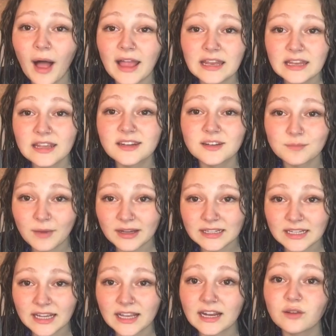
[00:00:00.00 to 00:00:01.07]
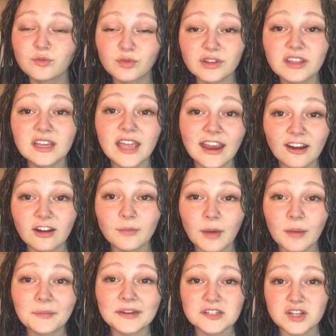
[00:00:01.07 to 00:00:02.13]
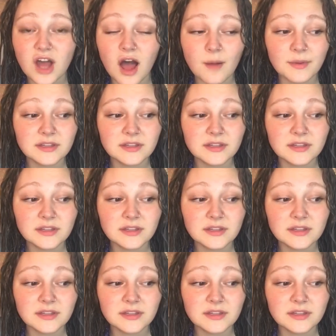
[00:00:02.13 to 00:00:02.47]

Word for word: I needed money and I really cared about my job.